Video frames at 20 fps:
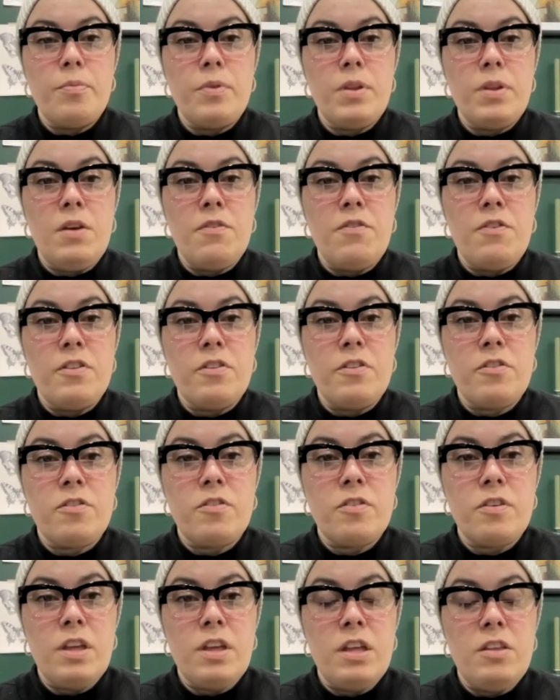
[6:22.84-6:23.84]
if it's
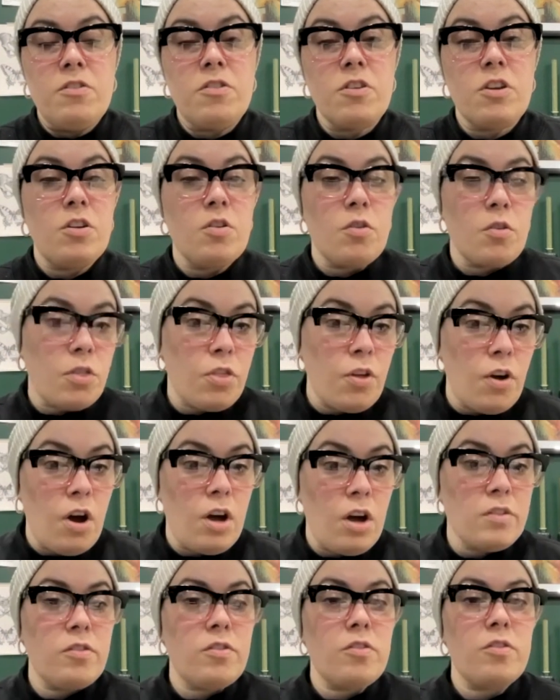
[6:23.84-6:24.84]
insecure
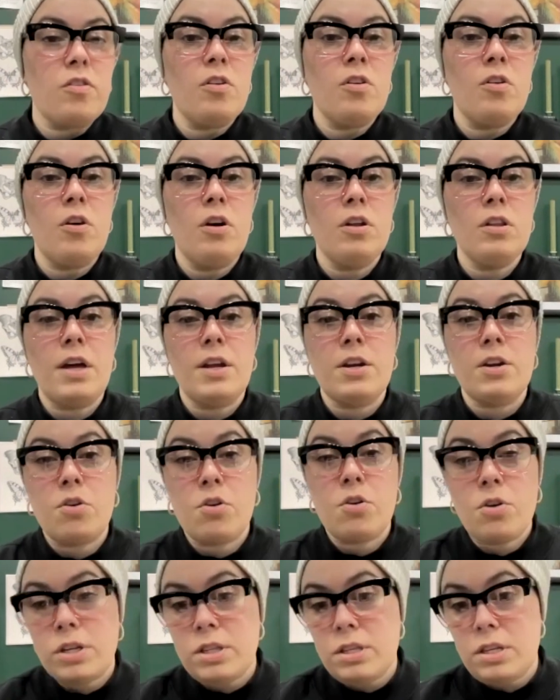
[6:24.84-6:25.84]
thoughts, a lot of
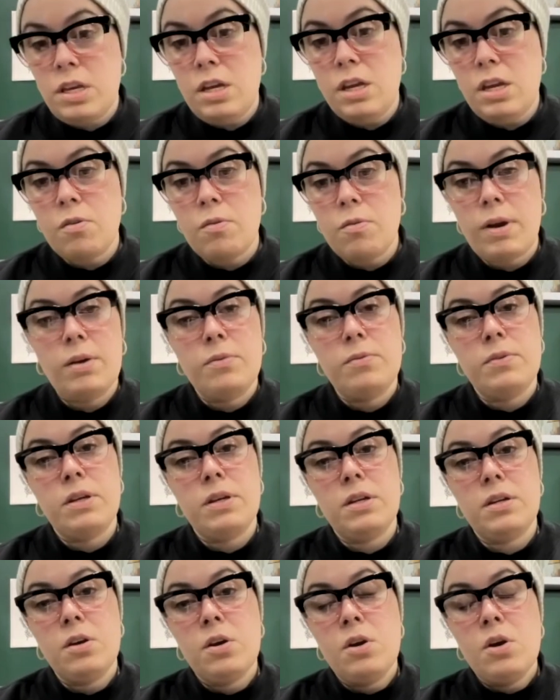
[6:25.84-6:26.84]
critique around it,